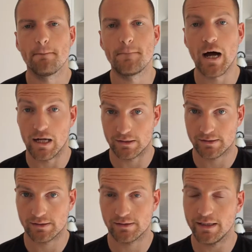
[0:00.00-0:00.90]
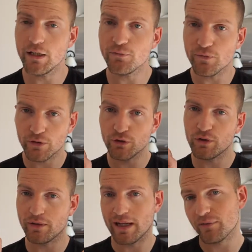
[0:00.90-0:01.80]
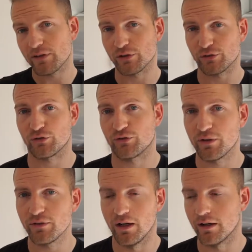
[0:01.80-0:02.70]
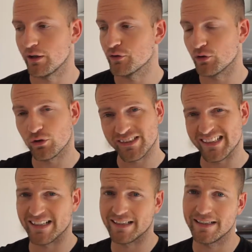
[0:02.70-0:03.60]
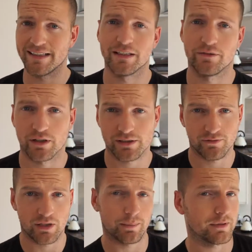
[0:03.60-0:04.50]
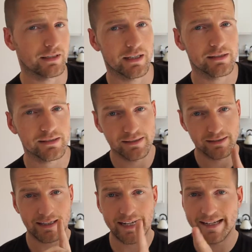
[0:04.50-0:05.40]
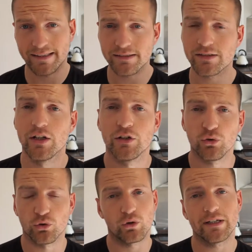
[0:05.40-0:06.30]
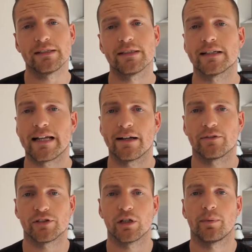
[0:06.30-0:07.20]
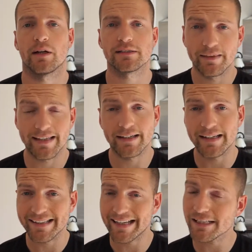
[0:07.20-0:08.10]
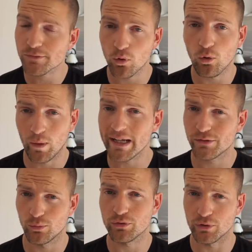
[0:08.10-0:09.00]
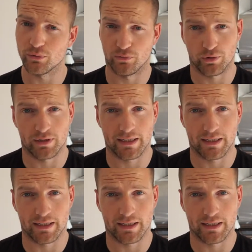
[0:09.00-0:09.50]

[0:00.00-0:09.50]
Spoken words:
But if you don't have the testosterone, ergo you're not sticking a needle in your ass every couple of days, and you're not eating in a calorie surplus, then guess what weights will do for you,